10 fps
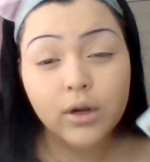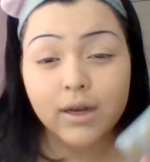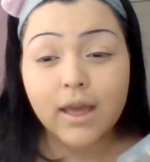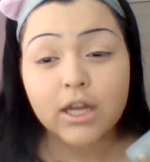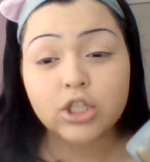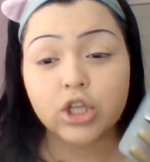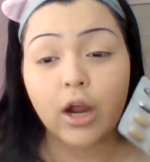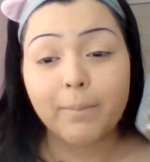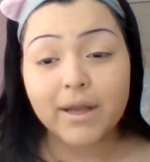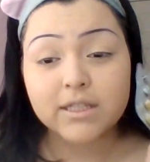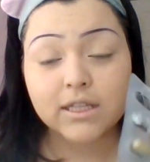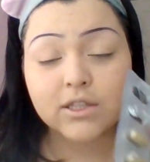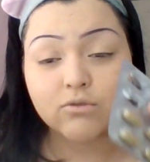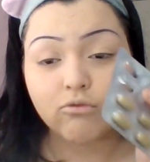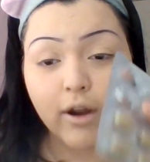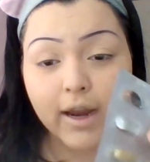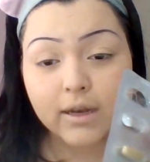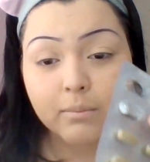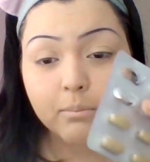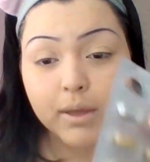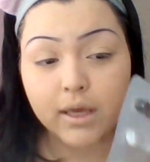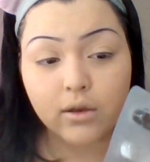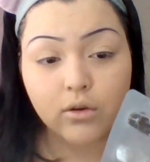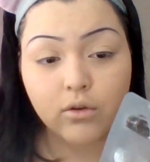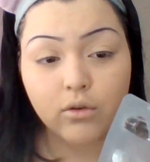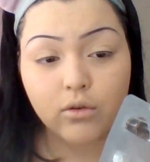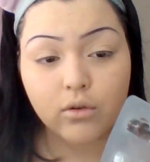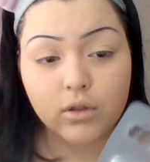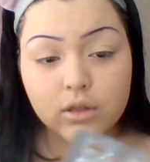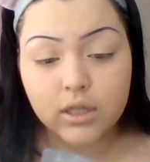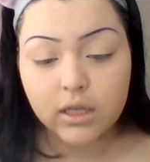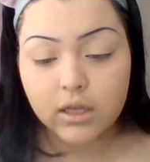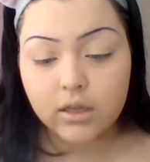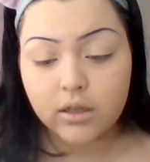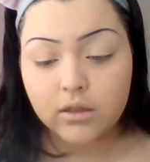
To get it sharp, I take this random pill thing.